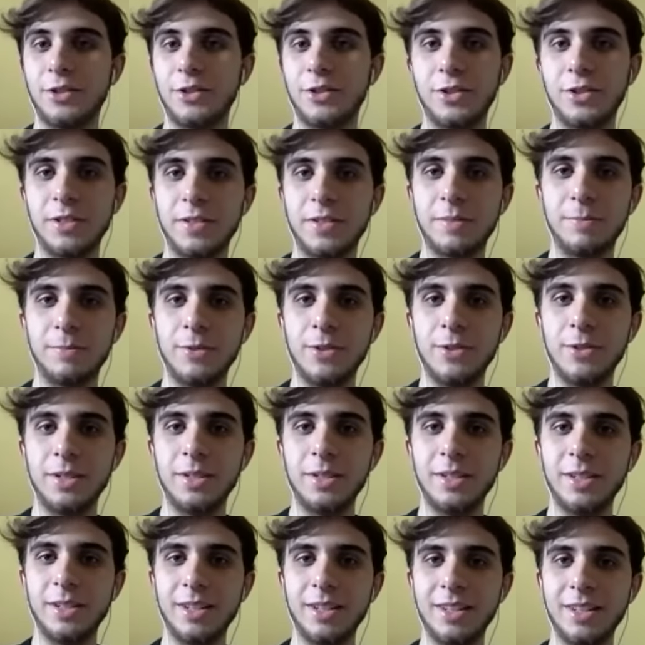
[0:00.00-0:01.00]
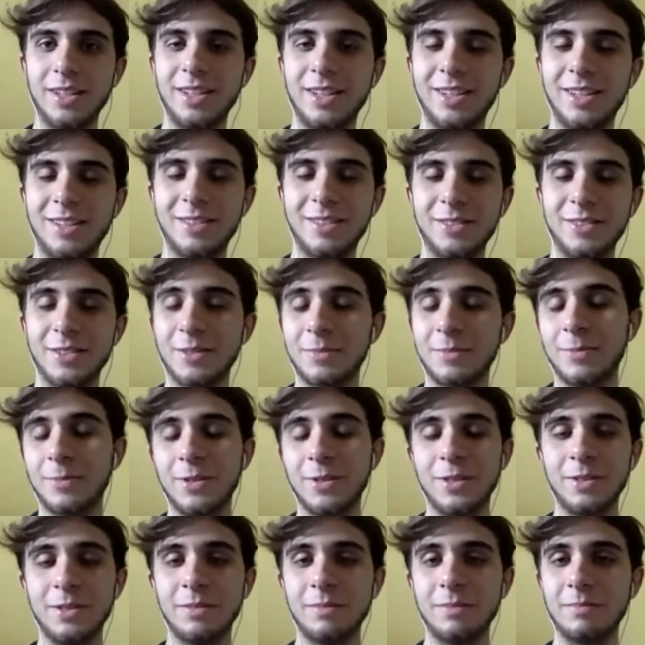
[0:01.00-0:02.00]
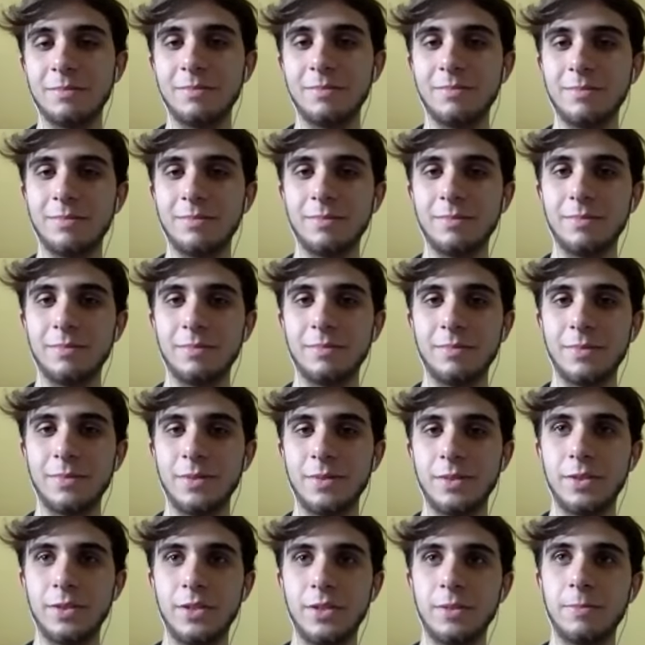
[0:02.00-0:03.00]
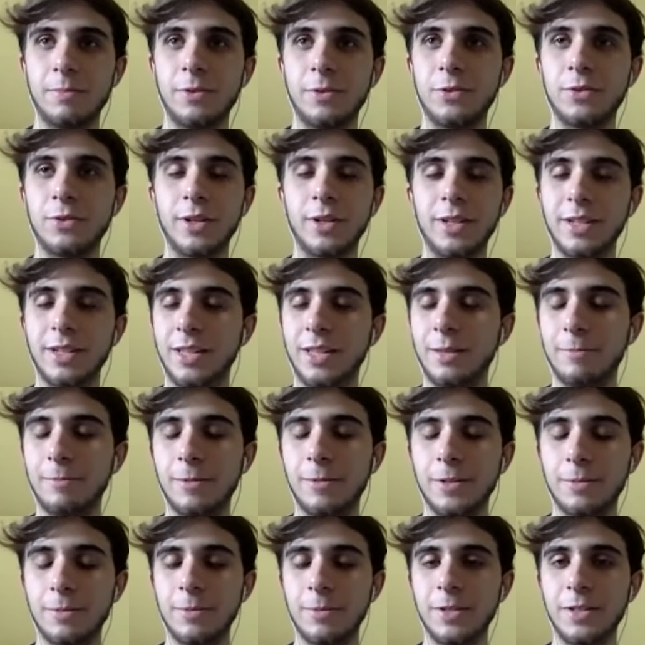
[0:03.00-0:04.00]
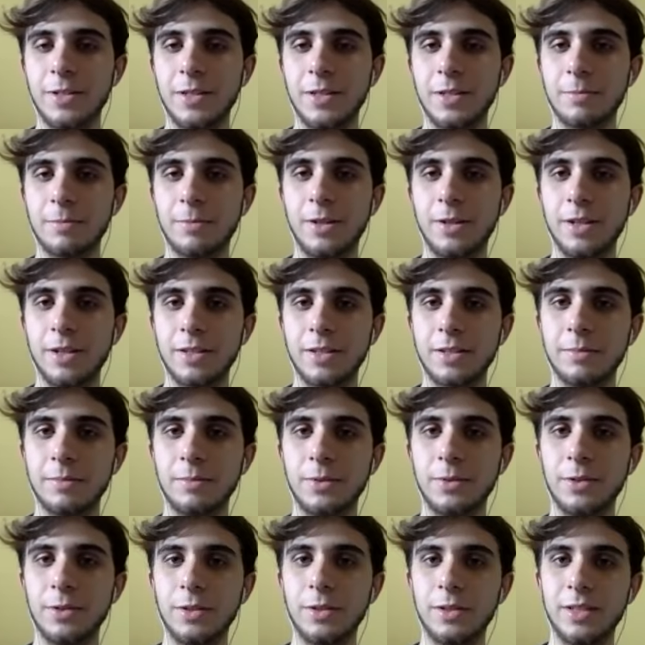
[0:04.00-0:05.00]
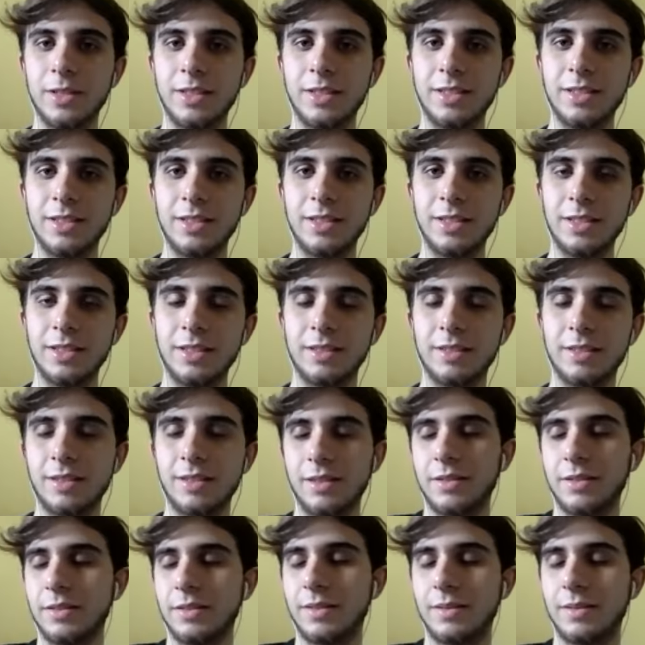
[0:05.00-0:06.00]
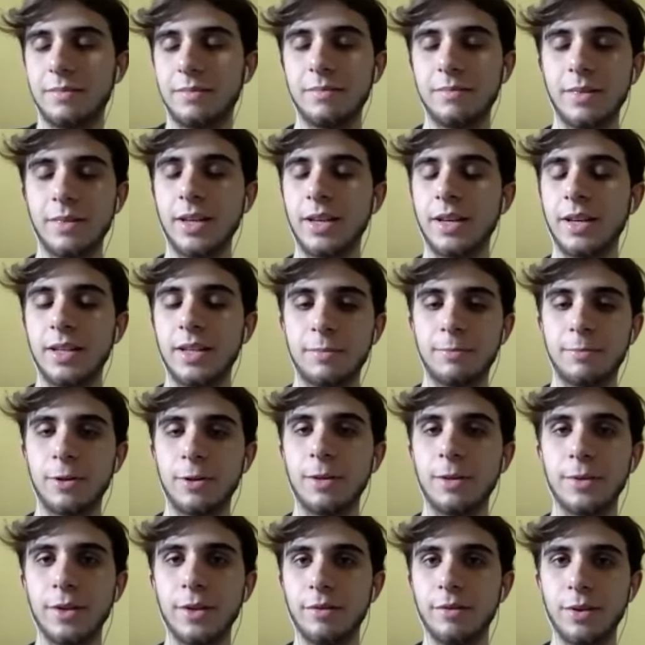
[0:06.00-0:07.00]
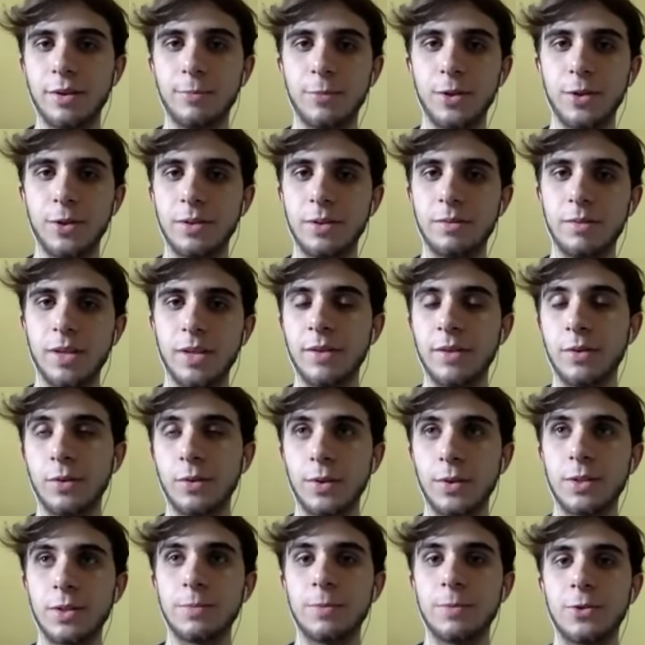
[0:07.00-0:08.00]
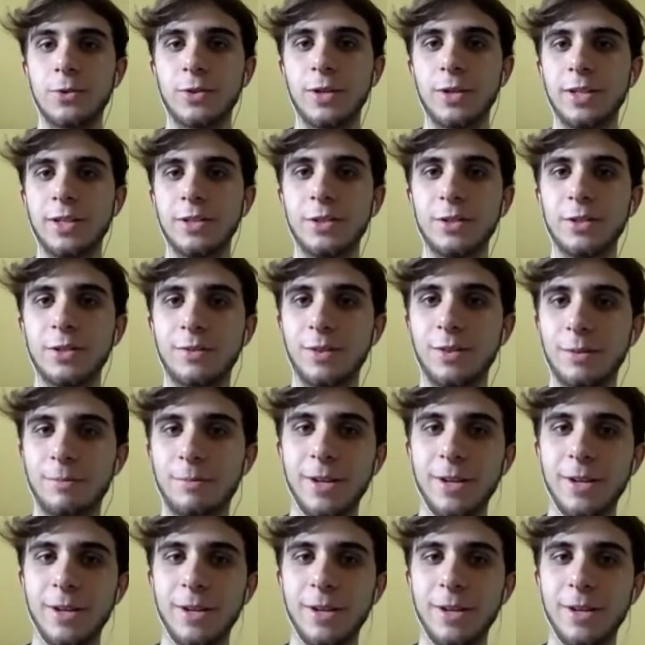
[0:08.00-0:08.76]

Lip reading: Just been just been trying to keep as busy as possible, and as probably everyone's been trying to do for the